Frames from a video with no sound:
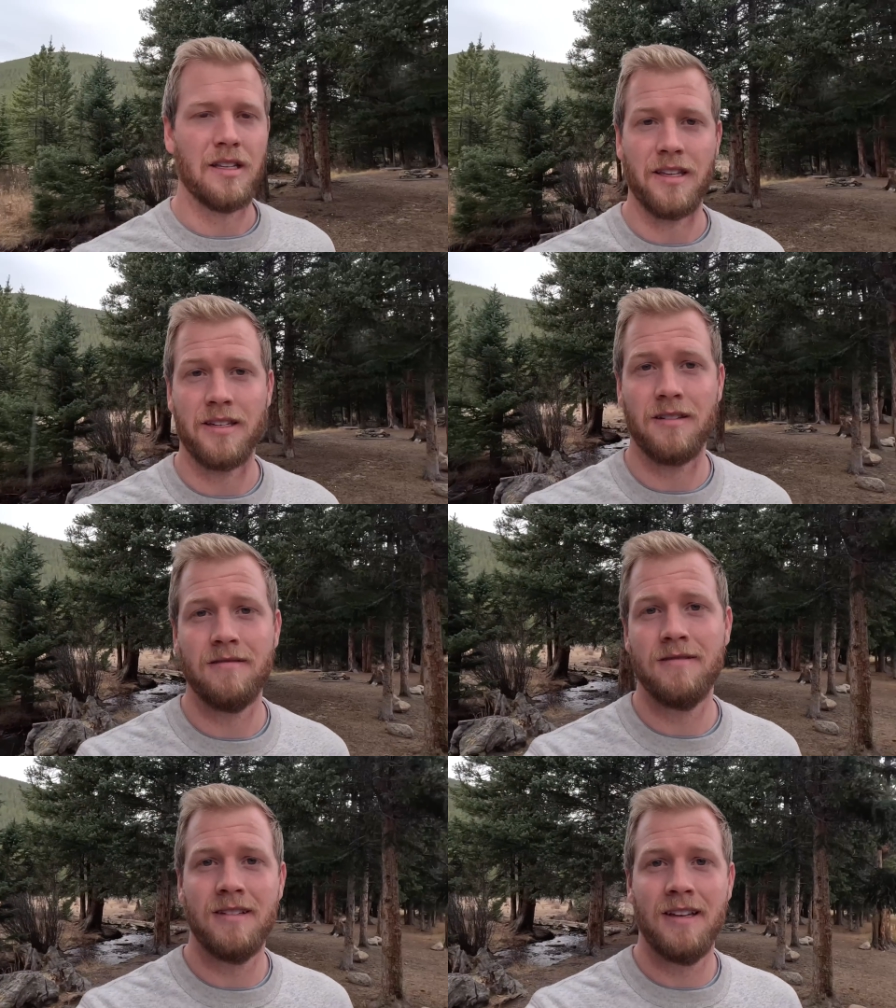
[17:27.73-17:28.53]
At least,
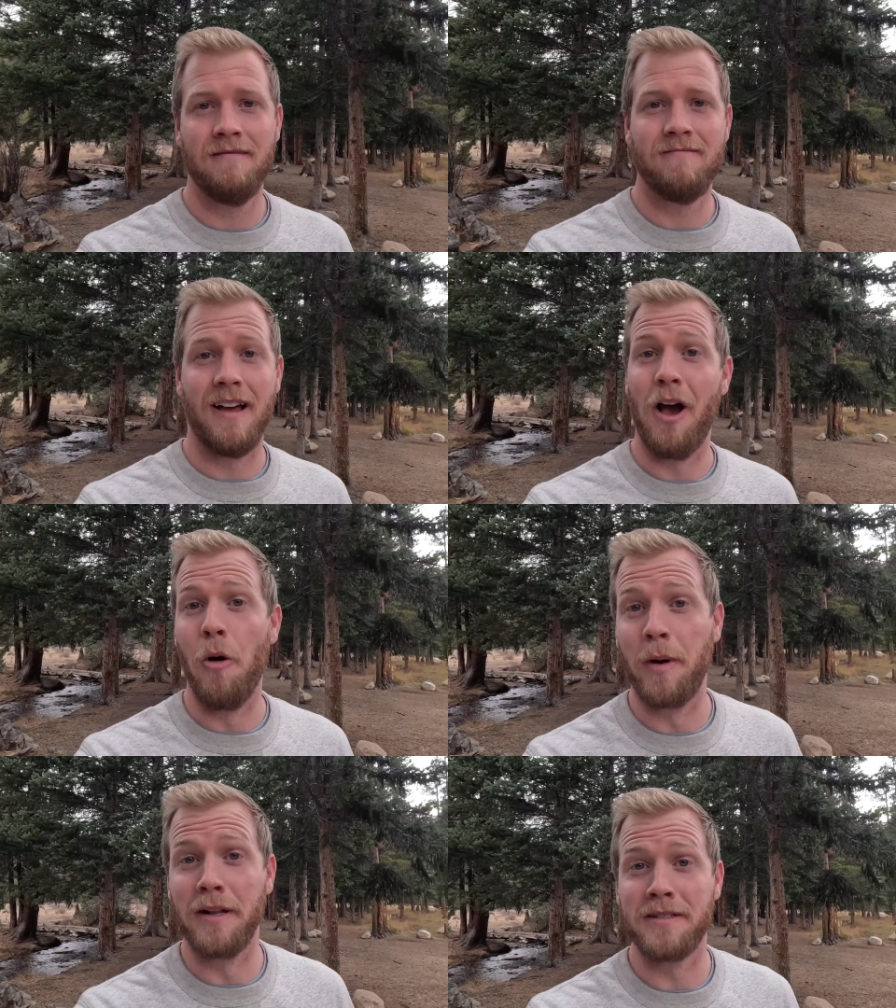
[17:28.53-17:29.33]
I
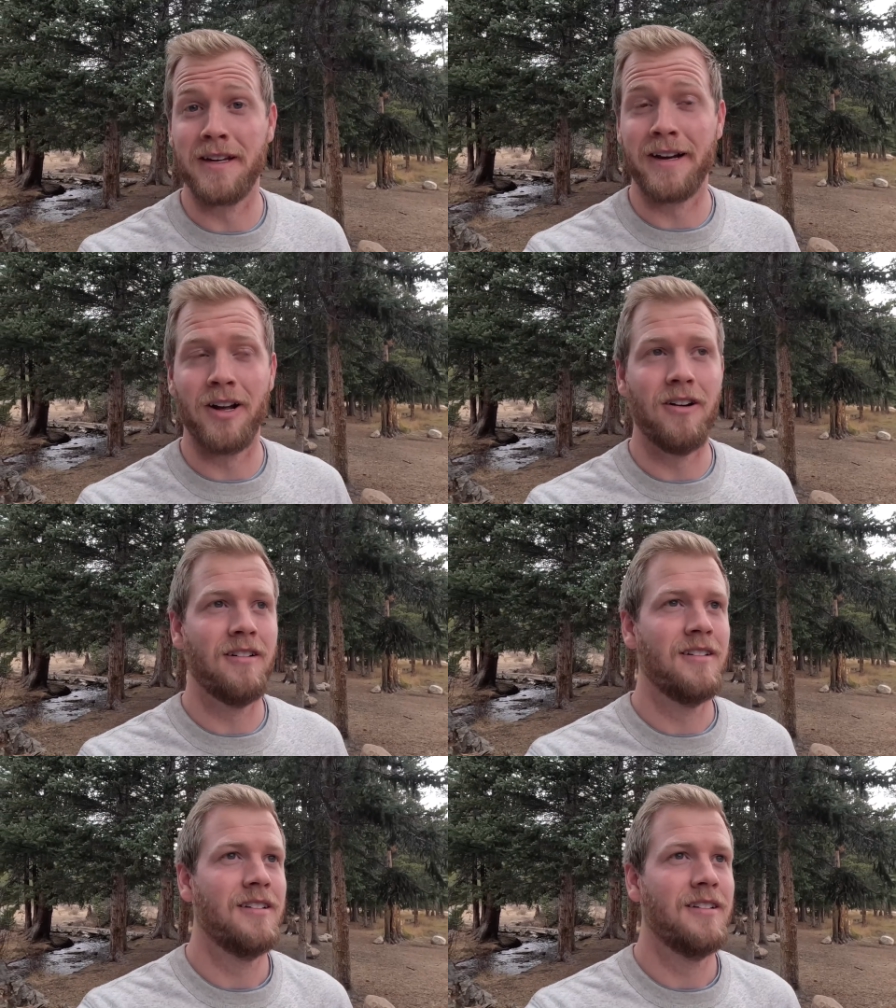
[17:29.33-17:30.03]
hope it doesn't stick at all.